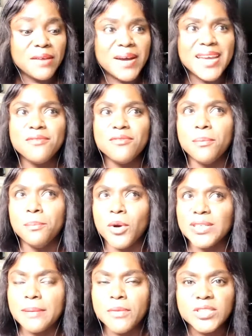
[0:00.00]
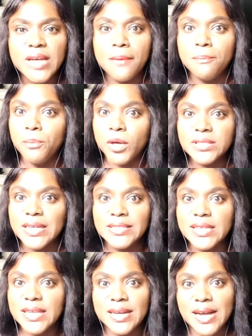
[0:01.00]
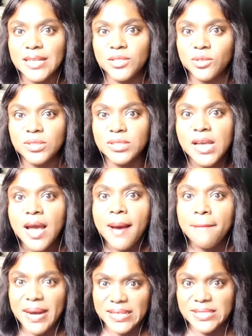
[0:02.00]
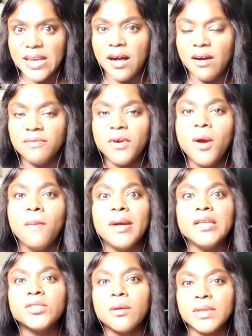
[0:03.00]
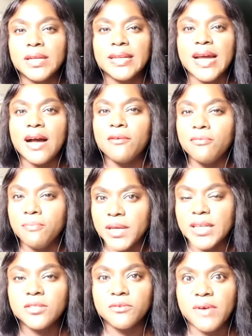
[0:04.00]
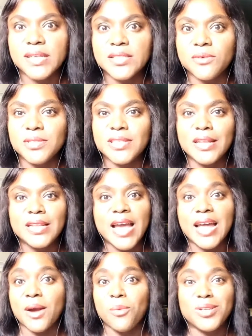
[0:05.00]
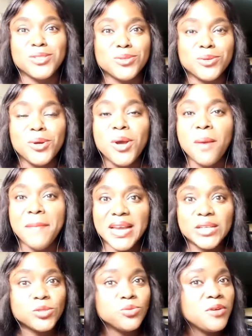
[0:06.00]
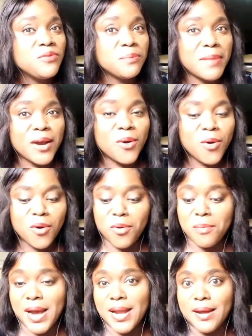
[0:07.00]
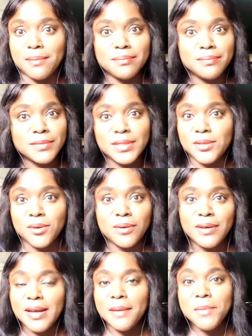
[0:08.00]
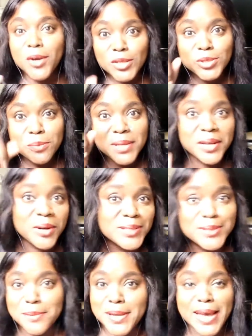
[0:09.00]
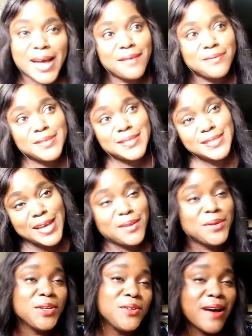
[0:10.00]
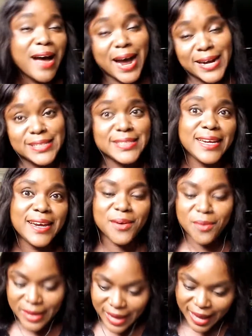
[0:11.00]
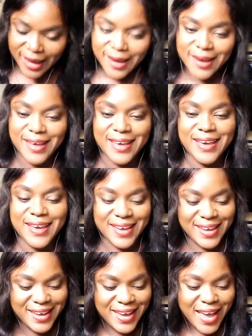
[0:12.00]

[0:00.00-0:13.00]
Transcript: never even bought, I'm not sure I've bought scented candles myself, but it's something that I've begun to fancy recently and I want to begin to do it in my home. And, um, you know, because you mean a lot to me, I have to sell you the idea, okay?